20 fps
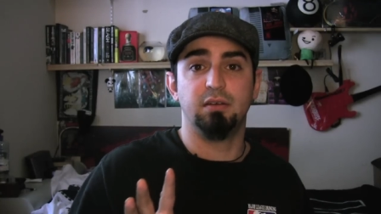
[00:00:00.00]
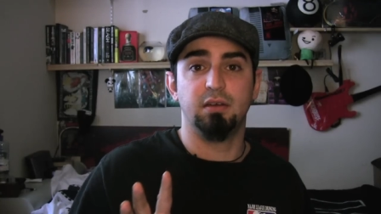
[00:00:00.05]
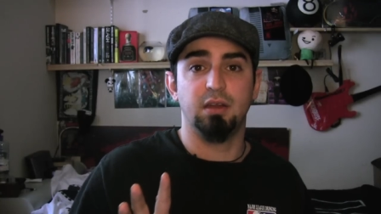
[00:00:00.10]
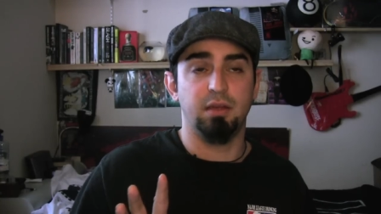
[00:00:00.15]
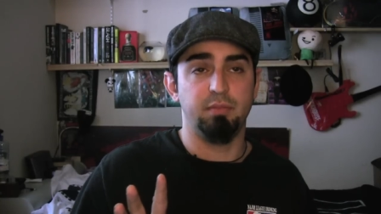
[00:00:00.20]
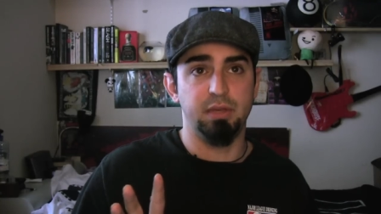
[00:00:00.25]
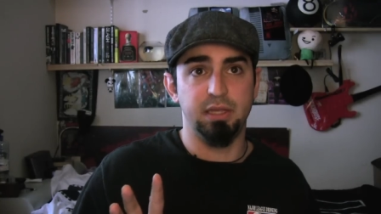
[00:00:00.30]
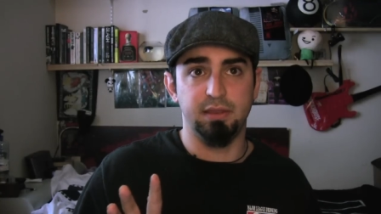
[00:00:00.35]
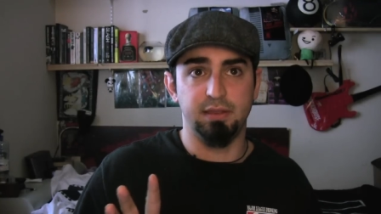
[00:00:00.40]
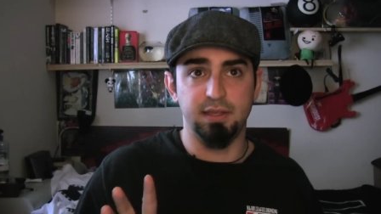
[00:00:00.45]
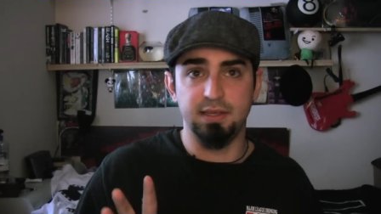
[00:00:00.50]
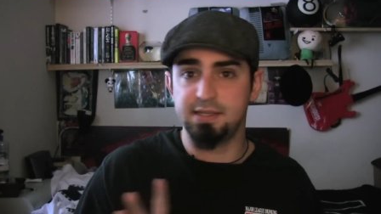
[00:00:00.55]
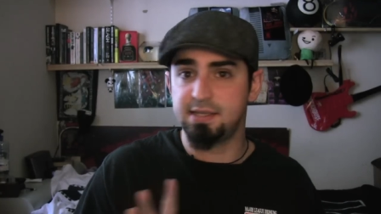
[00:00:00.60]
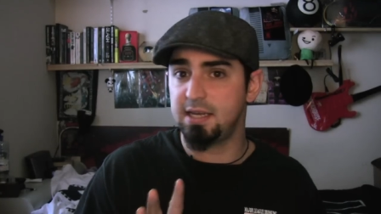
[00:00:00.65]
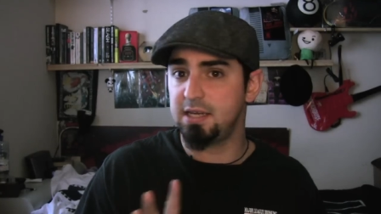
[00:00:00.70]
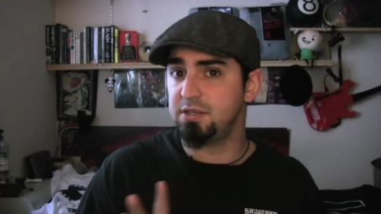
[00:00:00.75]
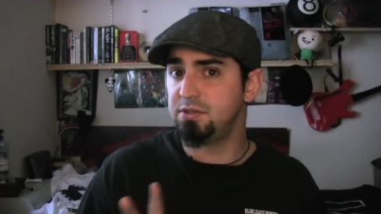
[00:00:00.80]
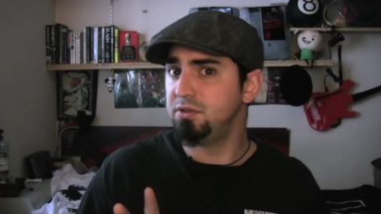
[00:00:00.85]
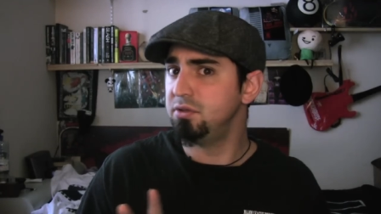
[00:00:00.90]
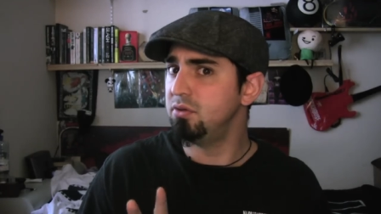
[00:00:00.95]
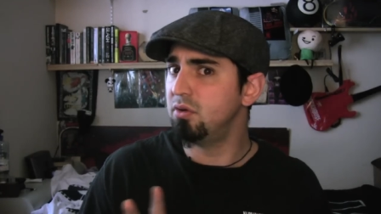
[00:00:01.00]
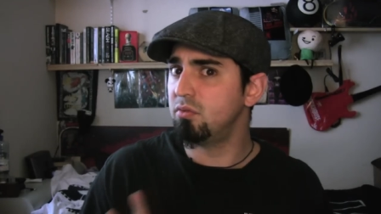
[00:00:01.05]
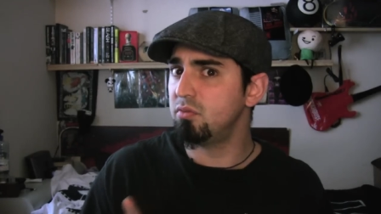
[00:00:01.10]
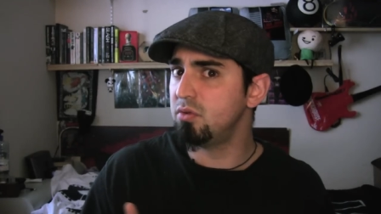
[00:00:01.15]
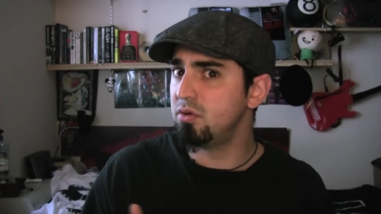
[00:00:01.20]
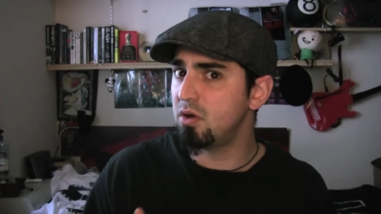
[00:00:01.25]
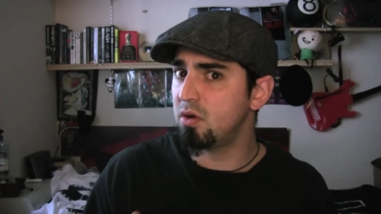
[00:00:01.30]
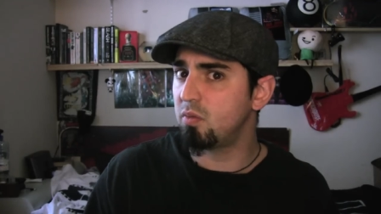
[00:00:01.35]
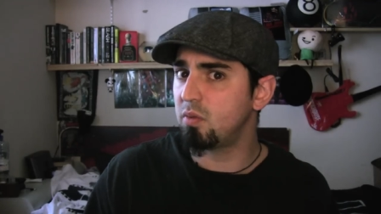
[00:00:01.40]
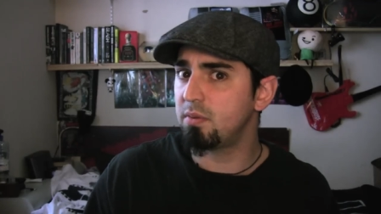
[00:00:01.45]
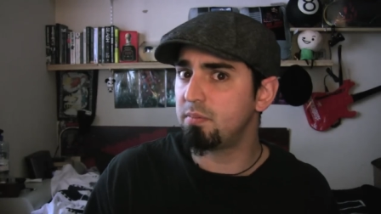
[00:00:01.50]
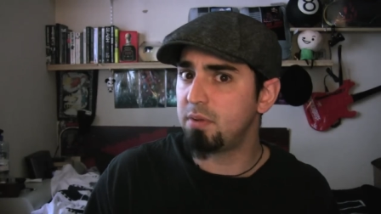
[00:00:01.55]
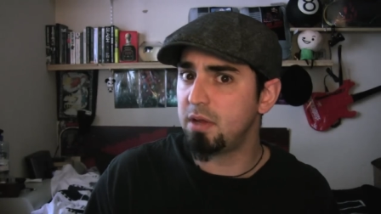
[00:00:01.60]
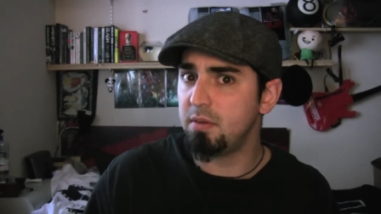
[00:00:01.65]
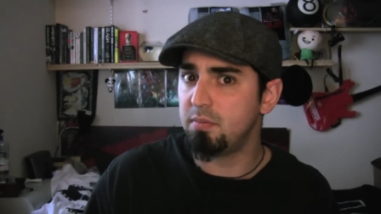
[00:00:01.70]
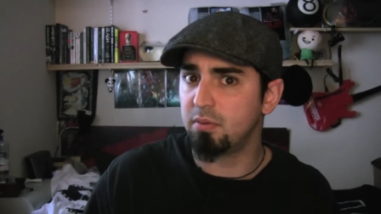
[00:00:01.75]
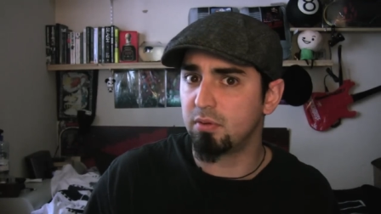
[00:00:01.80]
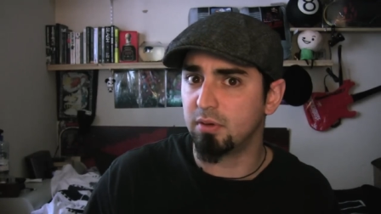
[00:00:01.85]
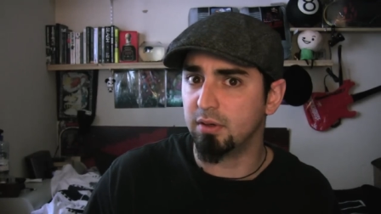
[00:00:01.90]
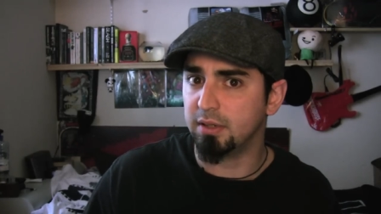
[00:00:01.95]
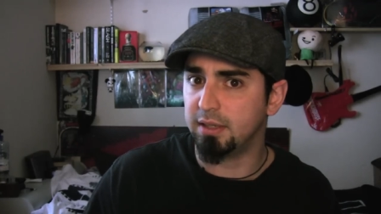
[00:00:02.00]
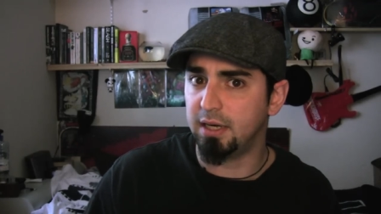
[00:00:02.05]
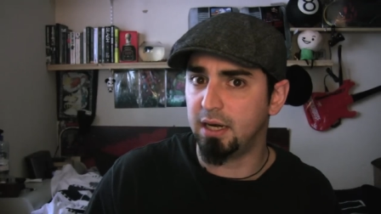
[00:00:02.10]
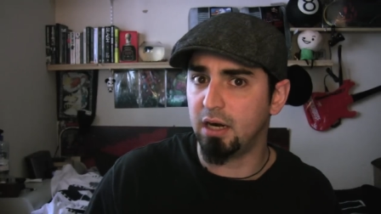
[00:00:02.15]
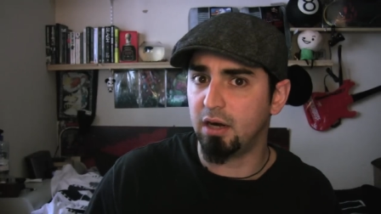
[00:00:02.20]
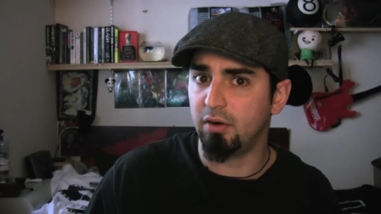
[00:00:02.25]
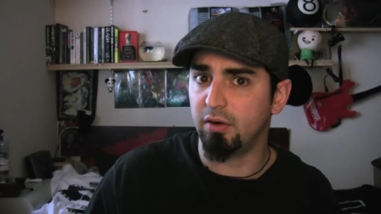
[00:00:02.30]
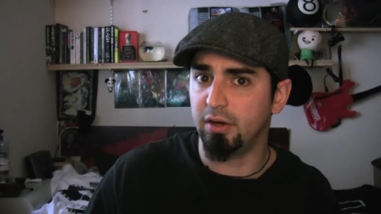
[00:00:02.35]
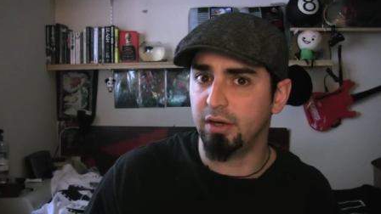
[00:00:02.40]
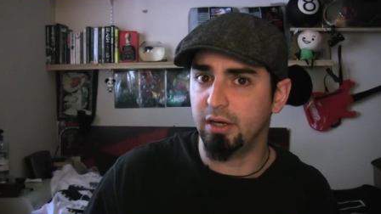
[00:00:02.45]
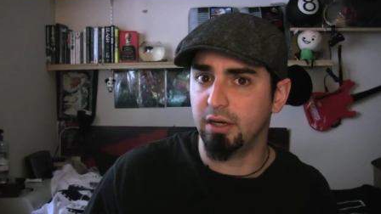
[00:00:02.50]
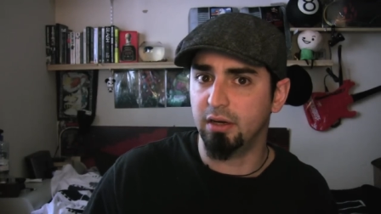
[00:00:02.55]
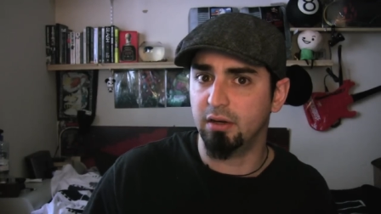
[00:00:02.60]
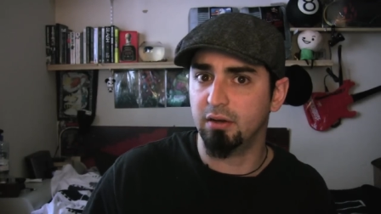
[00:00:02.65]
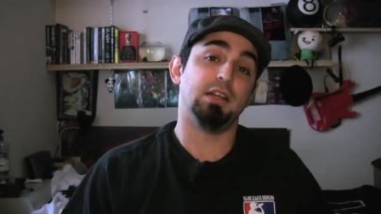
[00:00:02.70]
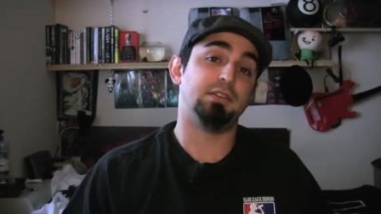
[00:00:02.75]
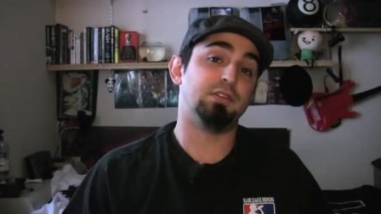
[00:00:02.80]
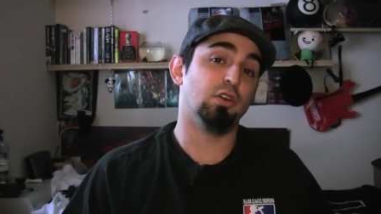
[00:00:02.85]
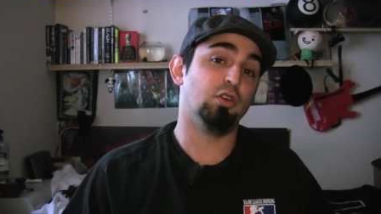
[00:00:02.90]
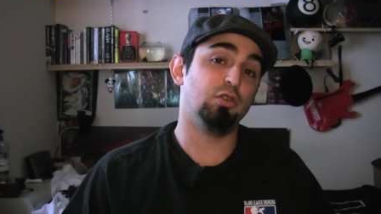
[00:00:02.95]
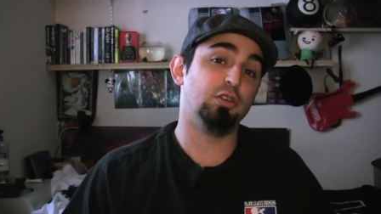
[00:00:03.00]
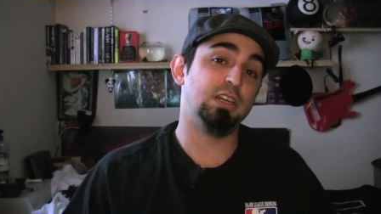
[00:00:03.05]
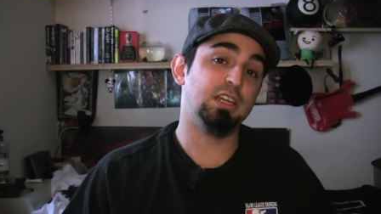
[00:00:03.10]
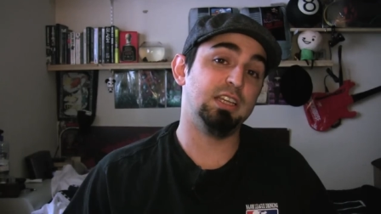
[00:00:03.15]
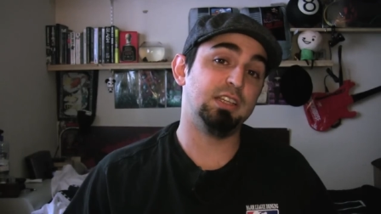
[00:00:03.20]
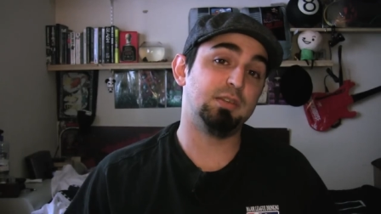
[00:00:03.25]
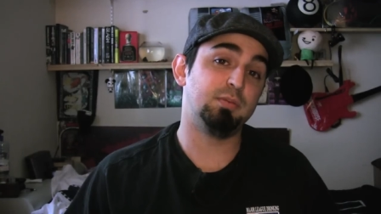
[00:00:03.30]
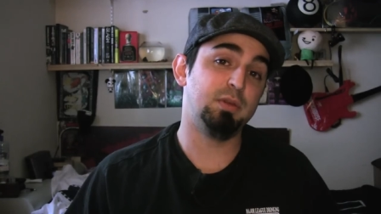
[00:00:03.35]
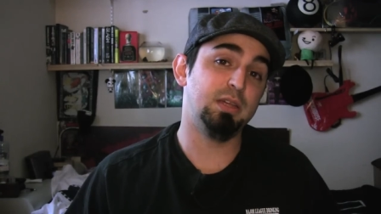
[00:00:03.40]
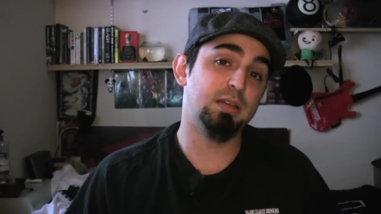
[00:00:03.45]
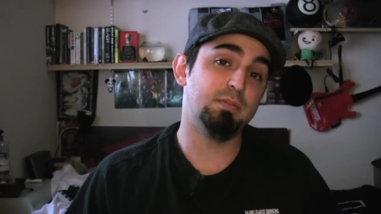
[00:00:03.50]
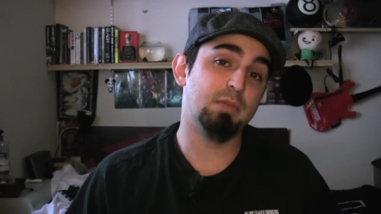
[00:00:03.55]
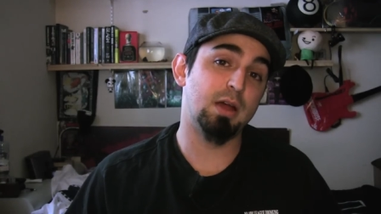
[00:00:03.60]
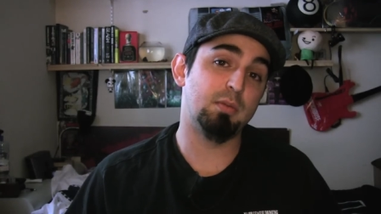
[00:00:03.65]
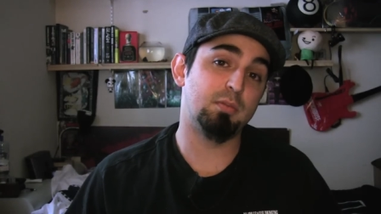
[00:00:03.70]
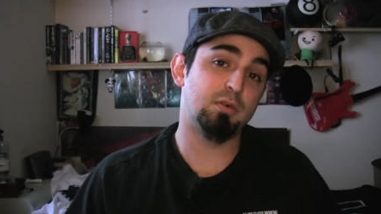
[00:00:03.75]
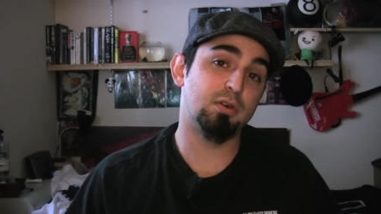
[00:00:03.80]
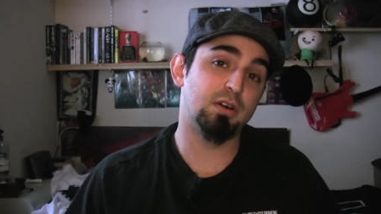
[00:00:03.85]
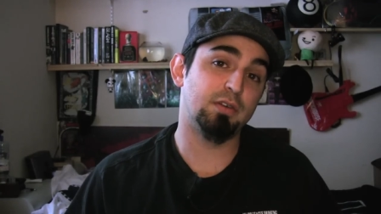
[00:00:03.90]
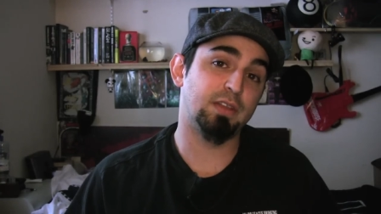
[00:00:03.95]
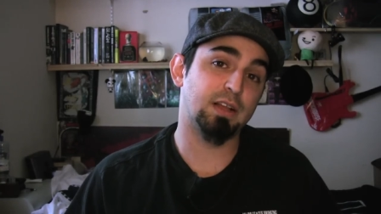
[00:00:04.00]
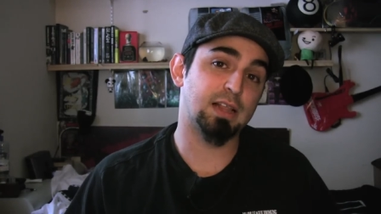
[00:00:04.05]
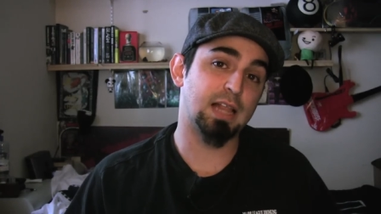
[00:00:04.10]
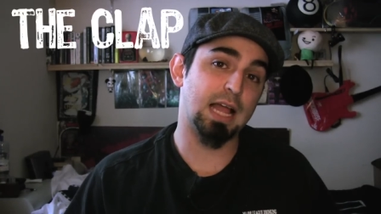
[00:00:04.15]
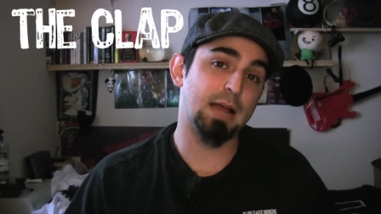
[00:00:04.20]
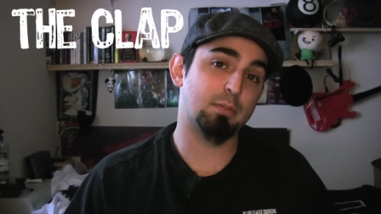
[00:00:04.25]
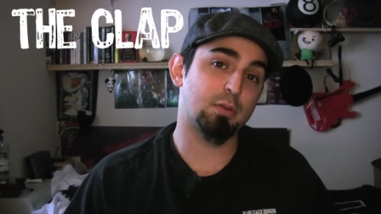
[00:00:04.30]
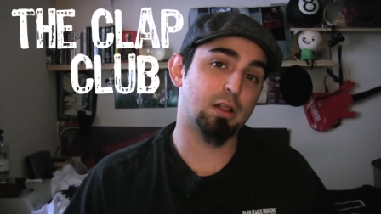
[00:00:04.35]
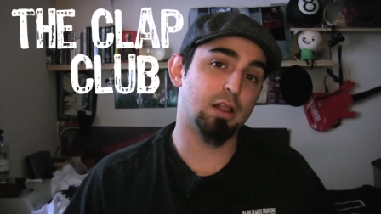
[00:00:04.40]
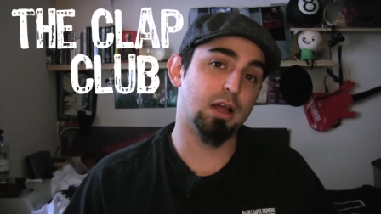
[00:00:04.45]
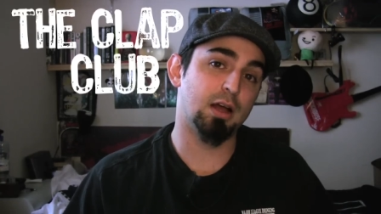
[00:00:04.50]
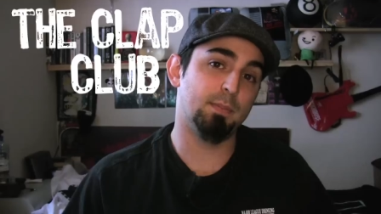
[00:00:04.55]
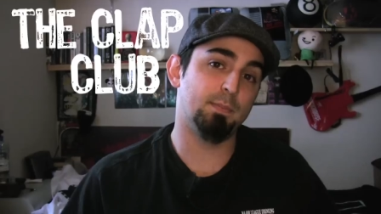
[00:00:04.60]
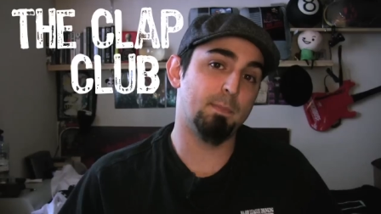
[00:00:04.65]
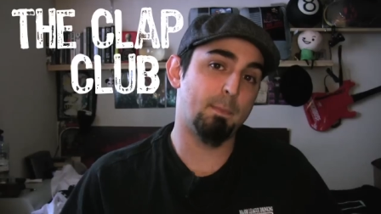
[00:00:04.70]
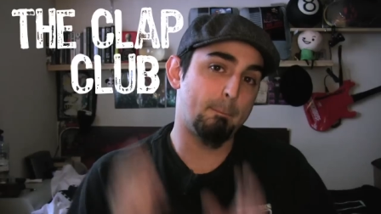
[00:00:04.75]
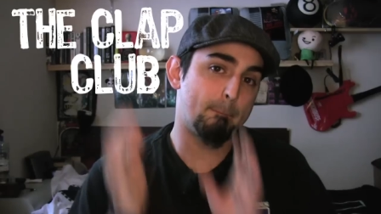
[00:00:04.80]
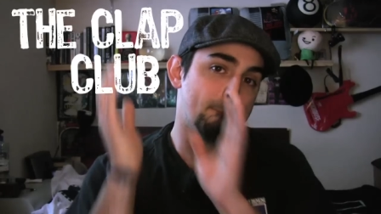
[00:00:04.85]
I mean, these days, you don't know what people are carrying. Don't need to be a member of the Clap Club.